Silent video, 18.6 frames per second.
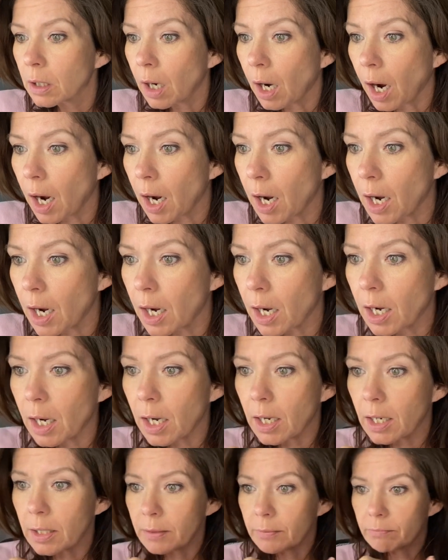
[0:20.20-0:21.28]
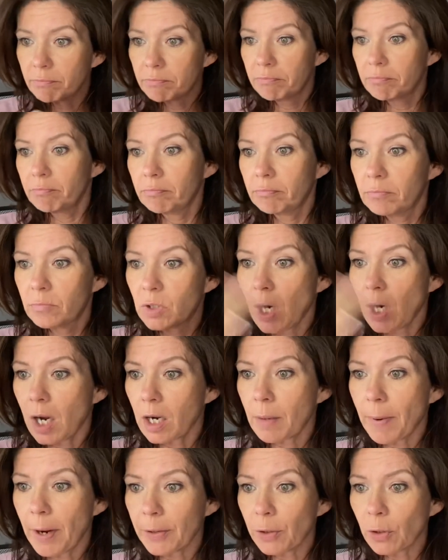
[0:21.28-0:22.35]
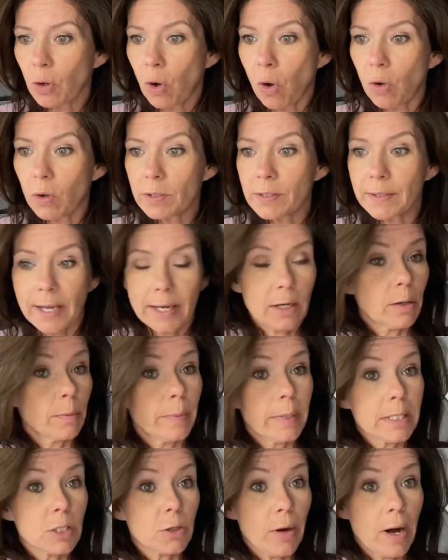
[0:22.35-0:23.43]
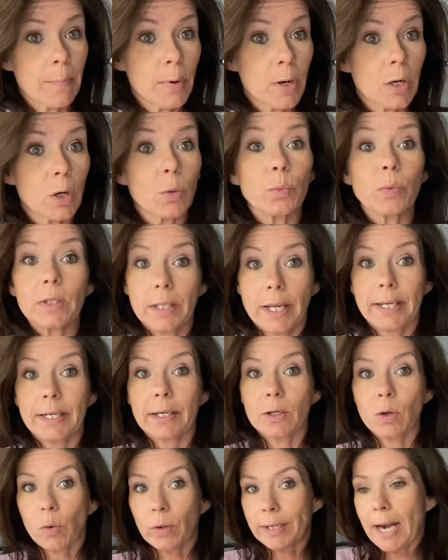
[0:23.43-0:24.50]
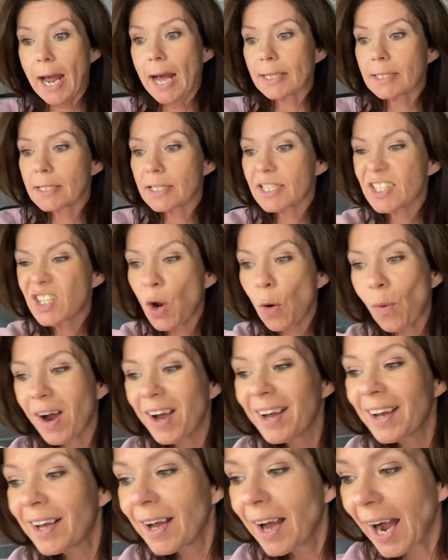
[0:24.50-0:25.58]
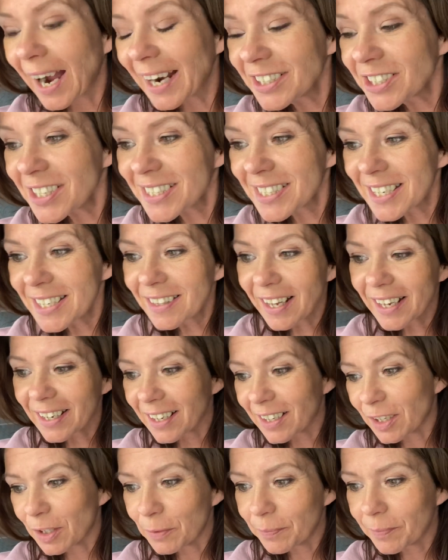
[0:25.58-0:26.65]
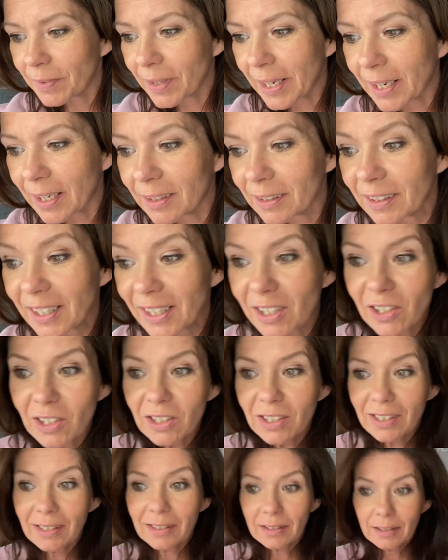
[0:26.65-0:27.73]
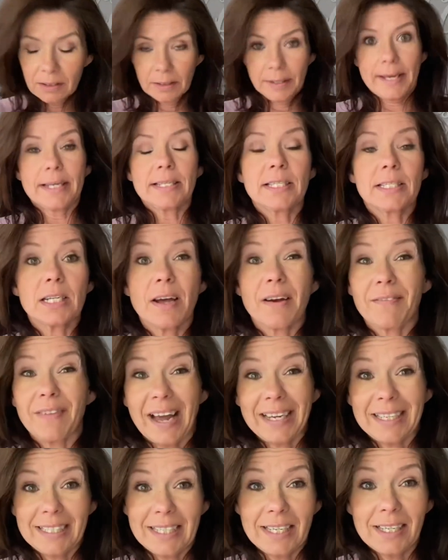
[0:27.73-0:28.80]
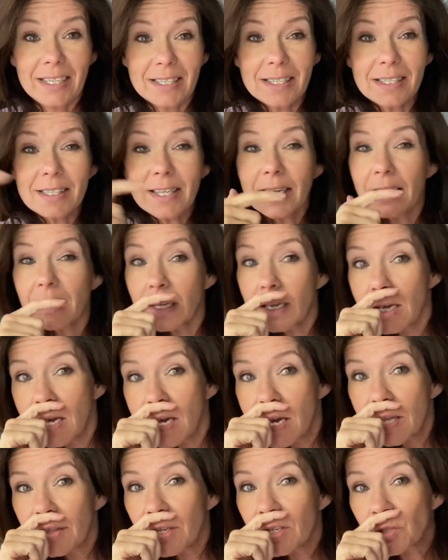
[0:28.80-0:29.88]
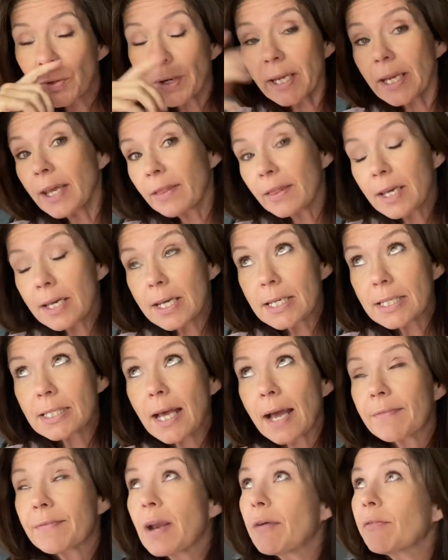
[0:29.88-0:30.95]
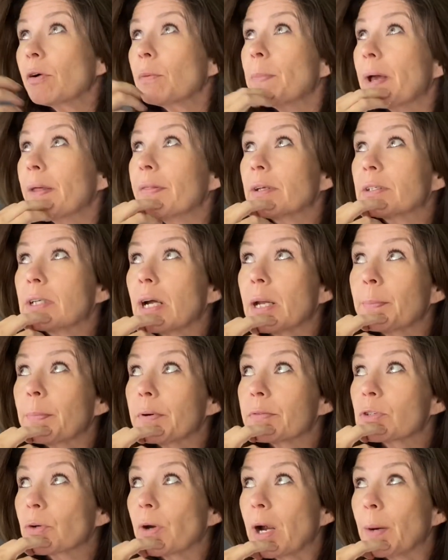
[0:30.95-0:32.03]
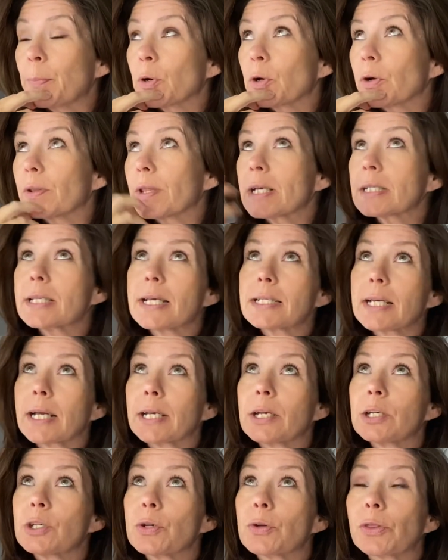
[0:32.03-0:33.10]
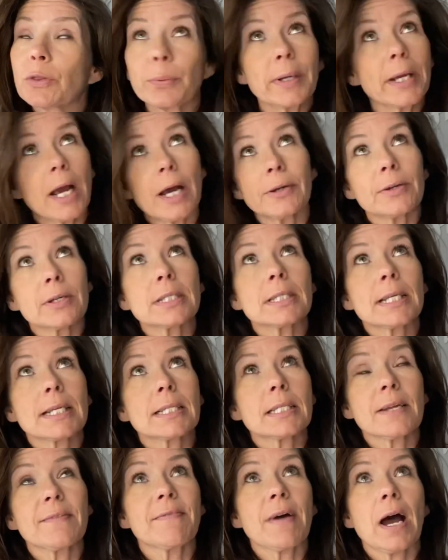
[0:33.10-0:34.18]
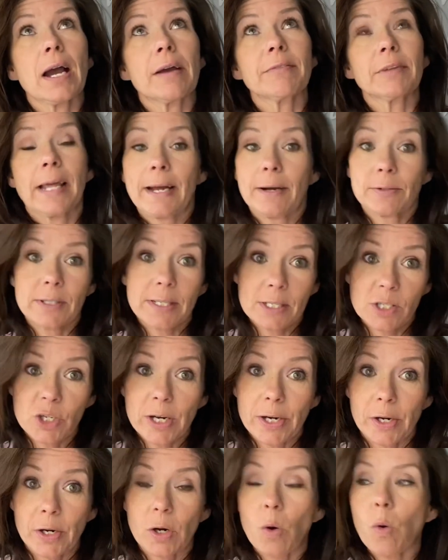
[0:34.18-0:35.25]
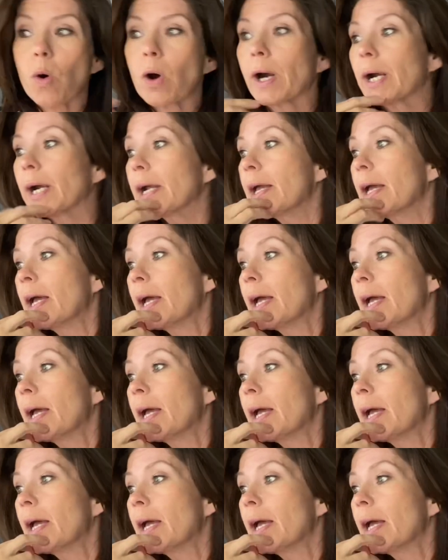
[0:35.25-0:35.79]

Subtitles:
talk about your goals, and they could be scrapbook related or not. So I just did like a little list of ideas. Like the tricky thing is I've never been the type of scrapbooker that says I'm going to do 365 layouts this year, or